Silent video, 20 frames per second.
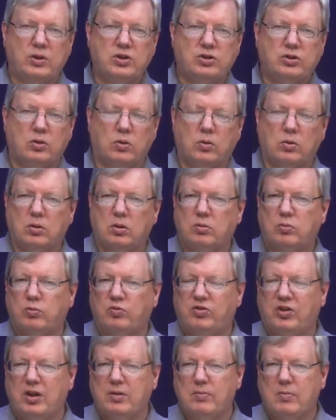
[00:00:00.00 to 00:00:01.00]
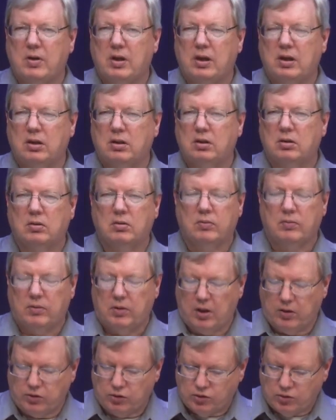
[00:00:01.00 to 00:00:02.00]
store, Fred Meyer,
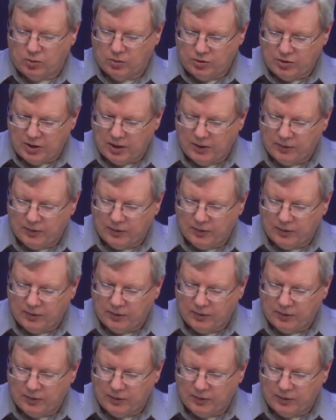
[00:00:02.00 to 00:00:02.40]
the other stores